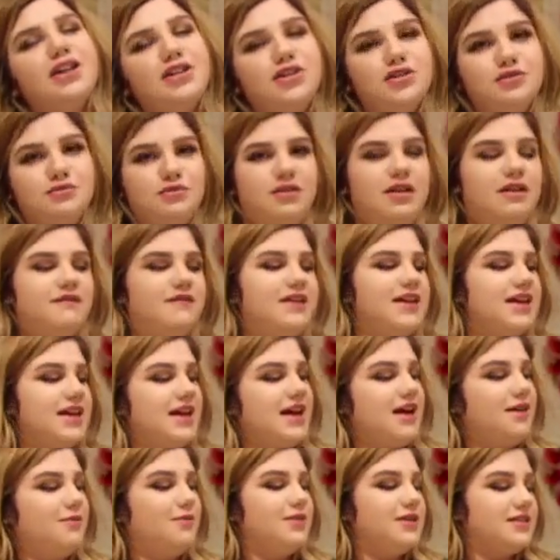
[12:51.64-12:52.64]
do love
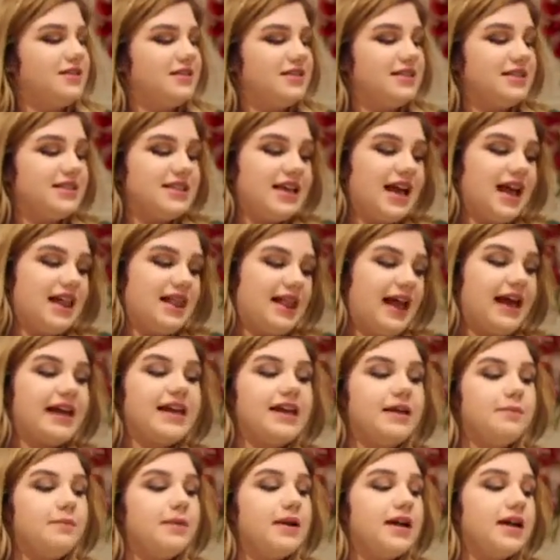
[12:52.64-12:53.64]
it. I wasn't going to say I
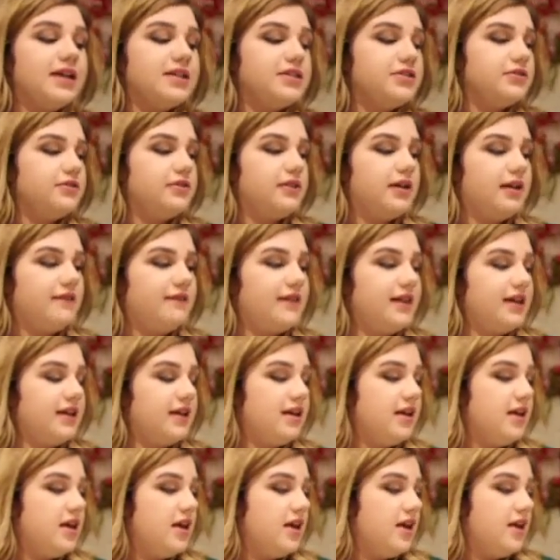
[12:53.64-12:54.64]
like it, but I do love it.